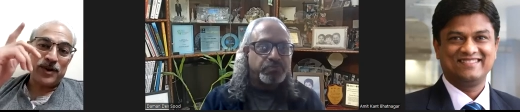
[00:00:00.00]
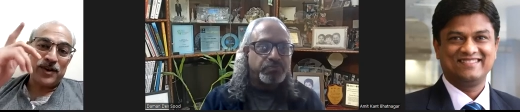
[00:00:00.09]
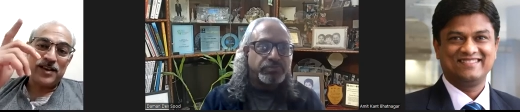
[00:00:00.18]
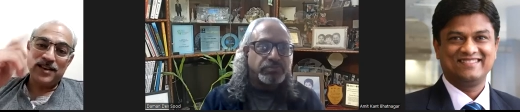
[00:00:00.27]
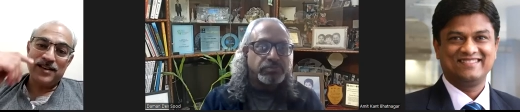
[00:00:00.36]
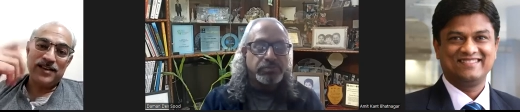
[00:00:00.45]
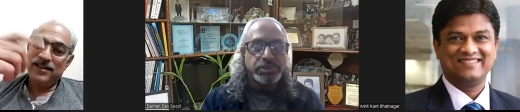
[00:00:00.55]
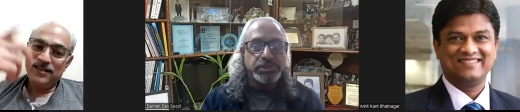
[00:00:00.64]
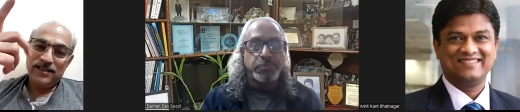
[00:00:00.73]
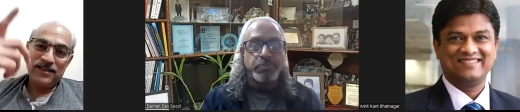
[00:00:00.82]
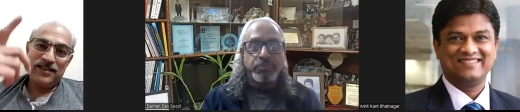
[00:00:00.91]
Speaker 1: product
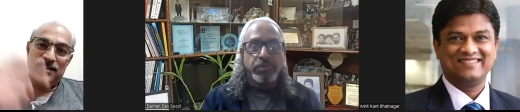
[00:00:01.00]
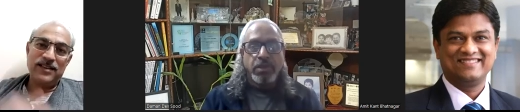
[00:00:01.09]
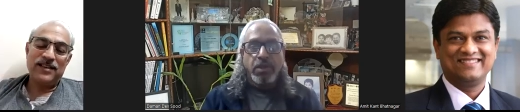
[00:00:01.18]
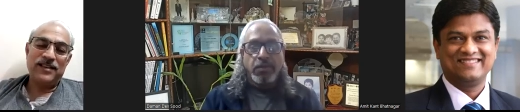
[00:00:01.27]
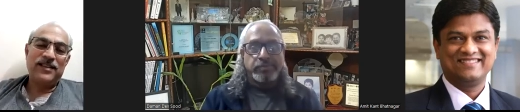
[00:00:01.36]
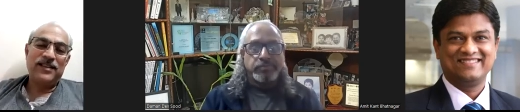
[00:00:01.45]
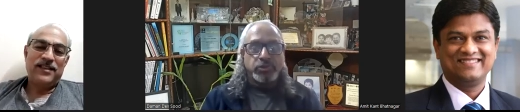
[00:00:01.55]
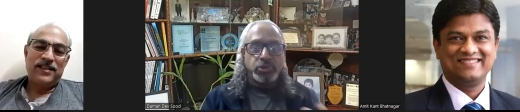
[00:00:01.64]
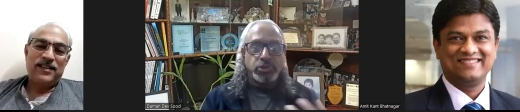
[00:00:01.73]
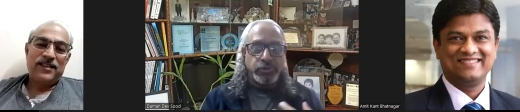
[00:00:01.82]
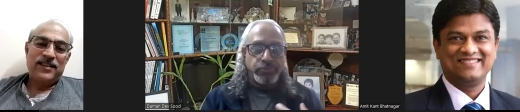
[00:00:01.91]
see uh. so
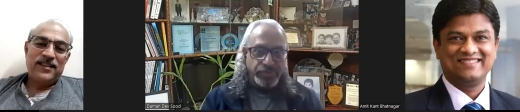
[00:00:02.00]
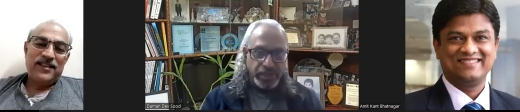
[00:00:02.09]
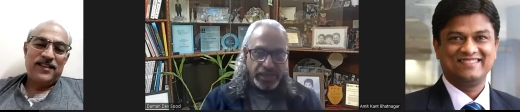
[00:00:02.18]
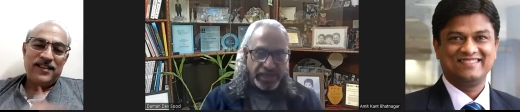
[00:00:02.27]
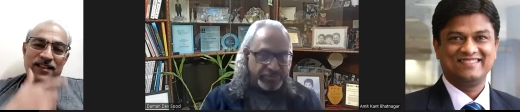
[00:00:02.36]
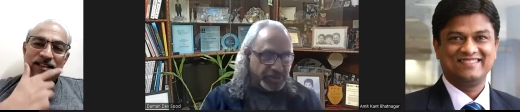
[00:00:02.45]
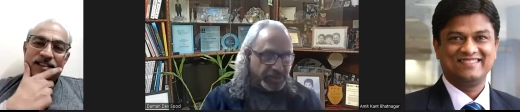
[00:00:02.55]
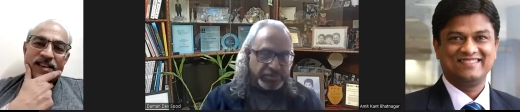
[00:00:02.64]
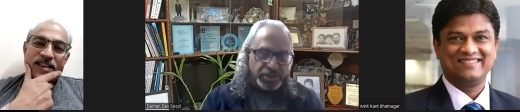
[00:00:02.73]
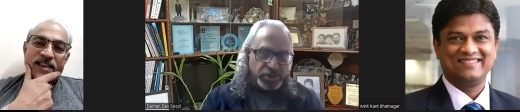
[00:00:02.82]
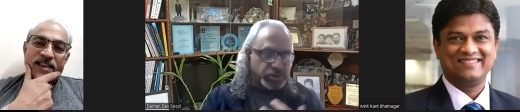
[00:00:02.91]
i have been a
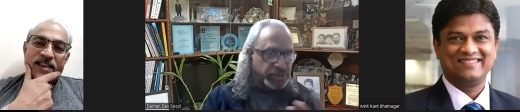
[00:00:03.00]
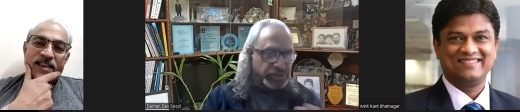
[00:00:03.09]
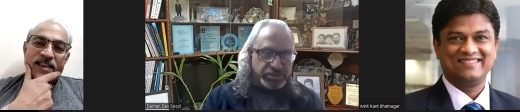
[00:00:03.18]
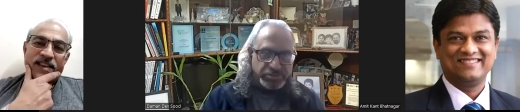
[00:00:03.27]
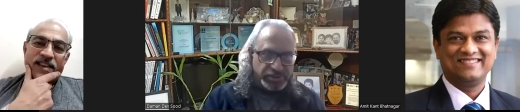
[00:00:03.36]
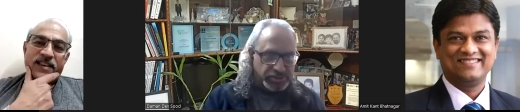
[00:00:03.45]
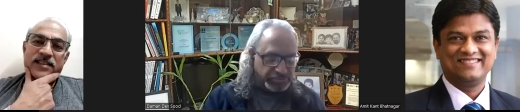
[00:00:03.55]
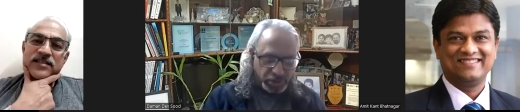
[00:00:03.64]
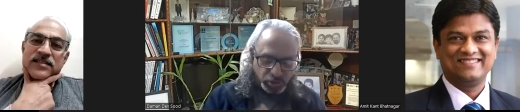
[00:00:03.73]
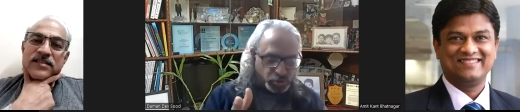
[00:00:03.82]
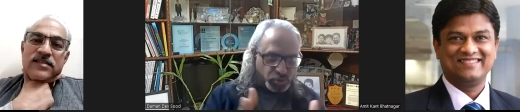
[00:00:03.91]
maruti customer
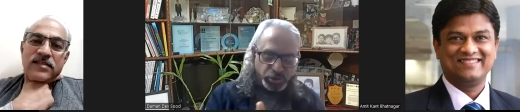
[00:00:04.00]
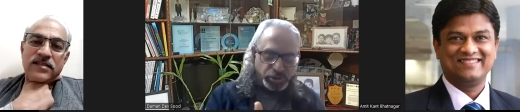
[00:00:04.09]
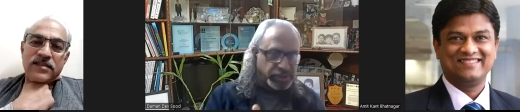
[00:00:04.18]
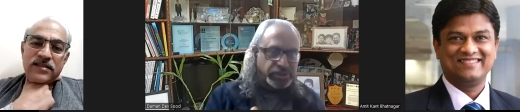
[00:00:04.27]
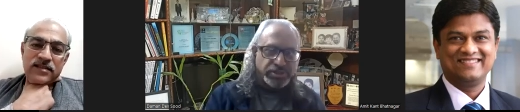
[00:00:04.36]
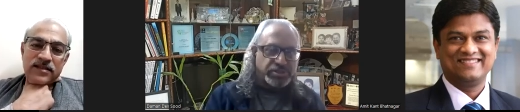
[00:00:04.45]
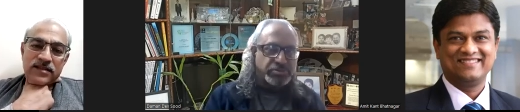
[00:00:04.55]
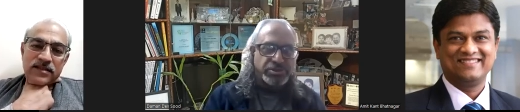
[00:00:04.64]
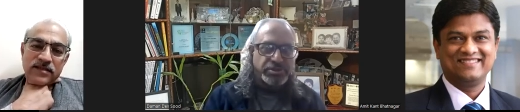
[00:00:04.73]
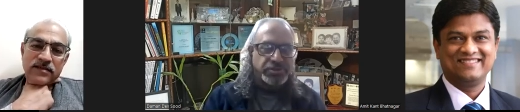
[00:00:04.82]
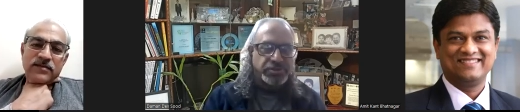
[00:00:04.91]
maruti suzuki
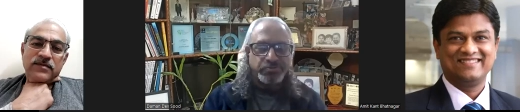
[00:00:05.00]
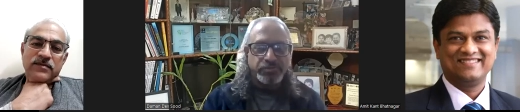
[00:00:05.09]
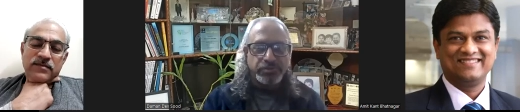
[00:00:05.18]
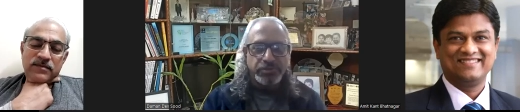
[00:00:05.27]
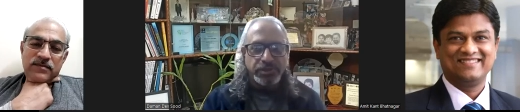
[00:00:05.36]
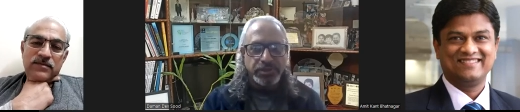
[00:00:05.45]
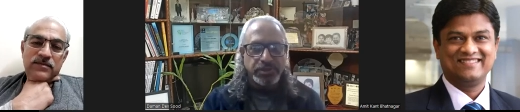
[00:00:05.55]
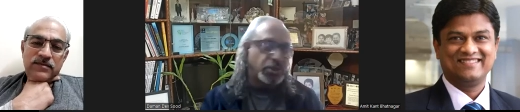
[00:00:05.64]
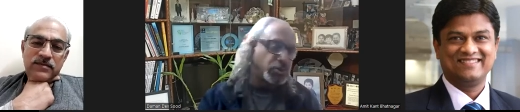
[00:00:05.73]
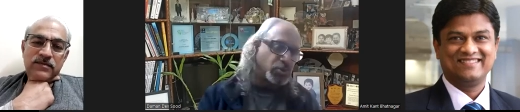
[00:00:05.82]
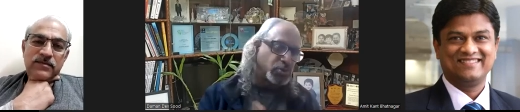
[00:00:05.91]
customer right
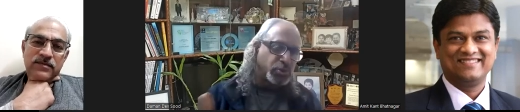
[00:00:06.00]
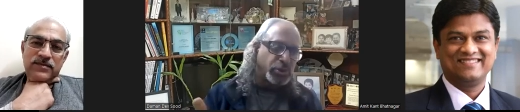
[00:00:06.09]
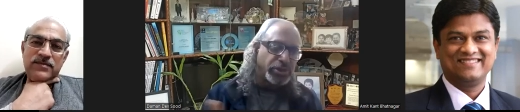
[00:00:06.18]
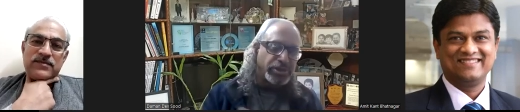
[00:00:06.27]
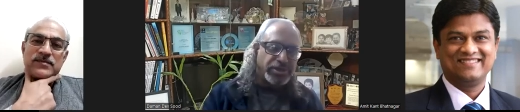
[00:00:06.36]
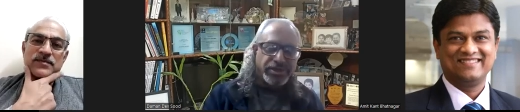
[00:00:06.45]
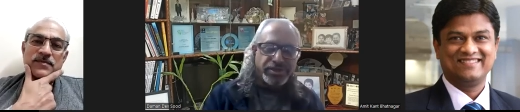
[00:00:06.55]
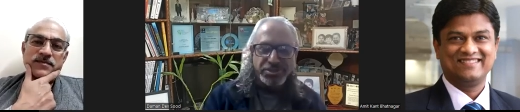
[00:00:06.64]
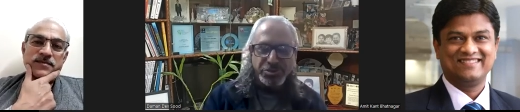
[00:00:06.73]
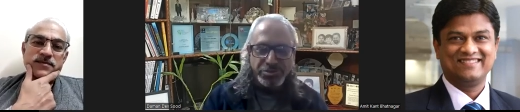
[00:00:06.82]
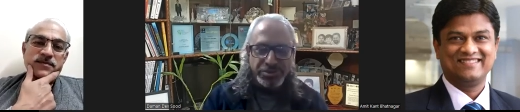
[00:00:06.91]
now suzuki india
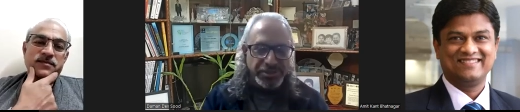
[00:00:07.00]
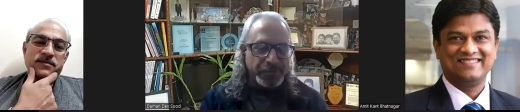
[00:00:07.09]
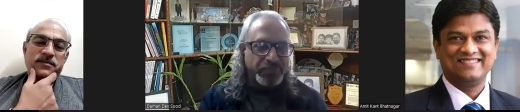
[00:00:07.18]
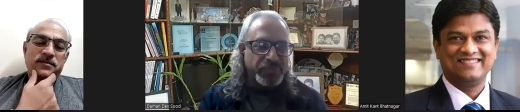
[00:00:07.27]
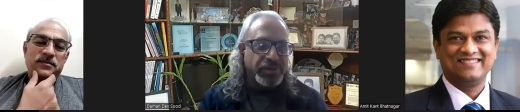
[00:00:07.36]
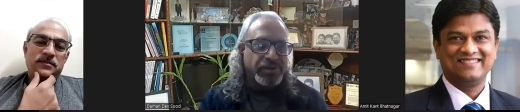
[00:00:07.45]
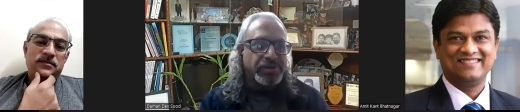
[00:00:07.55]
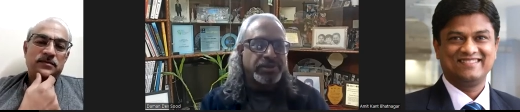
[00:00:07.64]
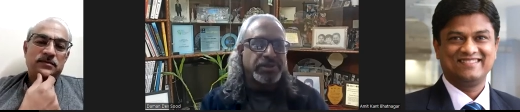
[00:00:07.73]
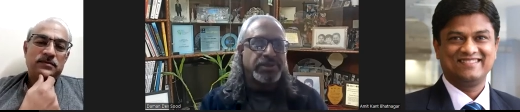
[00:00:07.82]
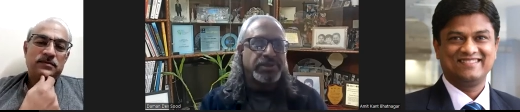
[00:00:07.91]
customer
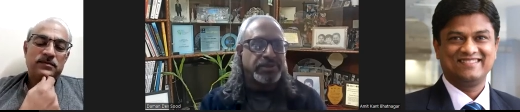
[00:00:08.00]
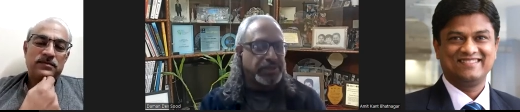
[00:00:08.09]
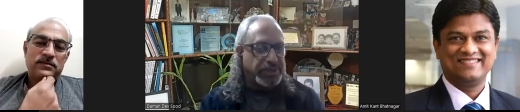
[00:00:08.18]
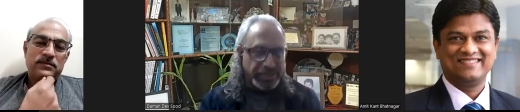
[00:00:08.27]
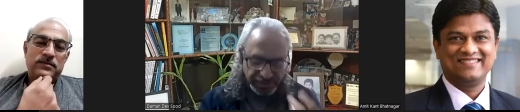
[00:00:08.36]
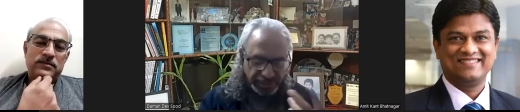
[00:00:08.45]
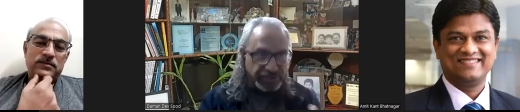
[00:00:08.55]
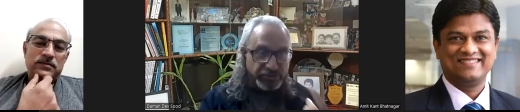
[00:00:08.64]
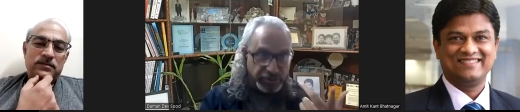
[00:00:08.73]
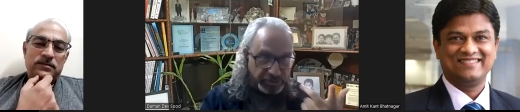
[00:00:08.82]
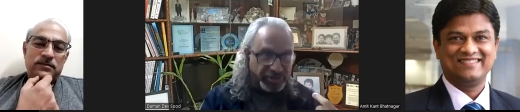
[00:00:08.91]
and i
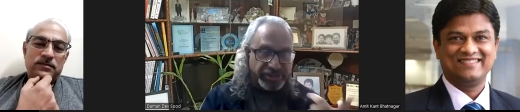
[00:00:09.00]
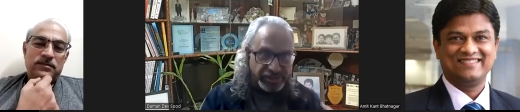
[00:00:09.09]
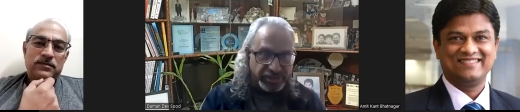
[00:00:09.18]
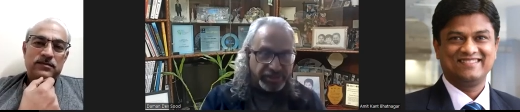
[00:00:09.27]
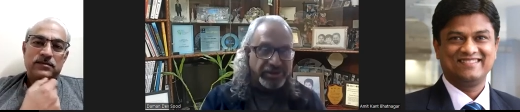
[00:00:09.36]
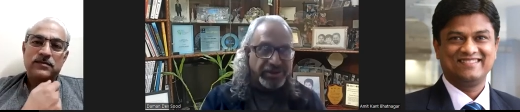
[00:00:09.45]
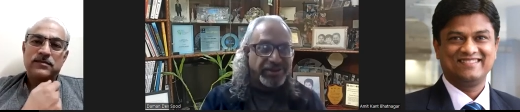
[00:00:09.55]
started with Wagon R